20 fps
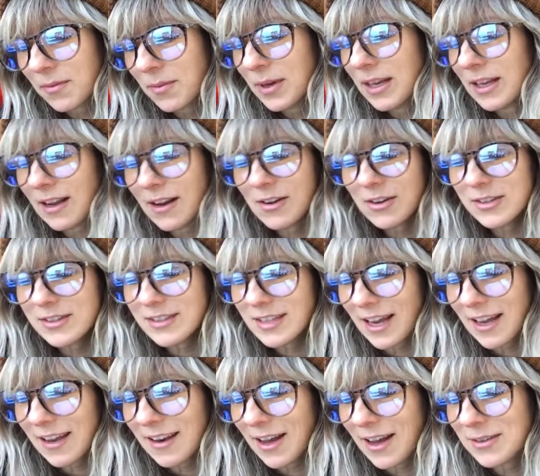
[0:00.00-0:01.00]
We can
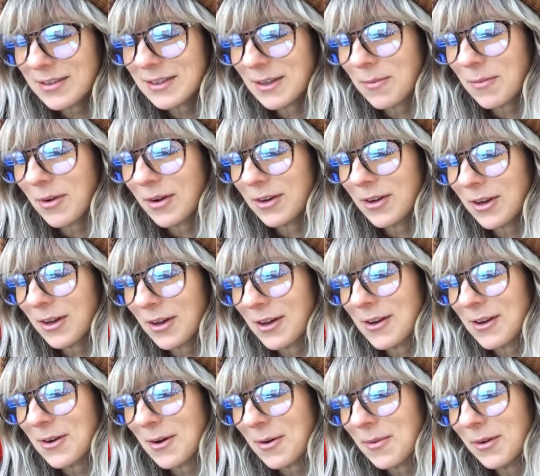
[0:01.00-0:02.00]
understand how someone good
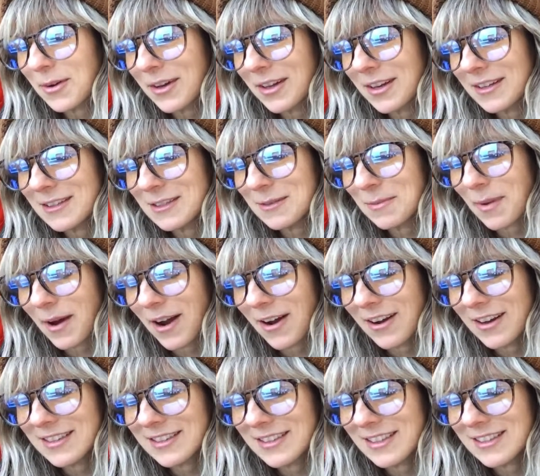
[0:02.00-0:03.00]
and noble could inspire
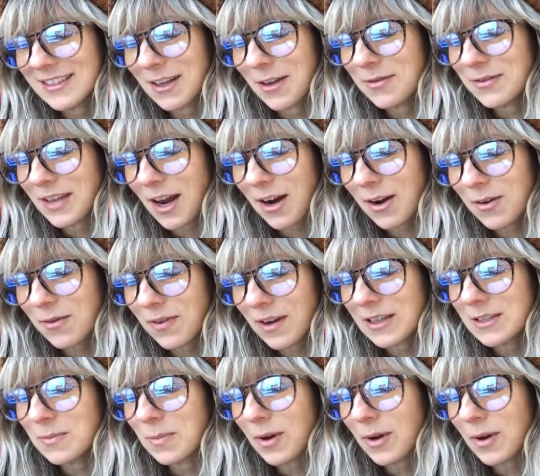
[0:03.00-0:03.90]
us to self-sacrifice,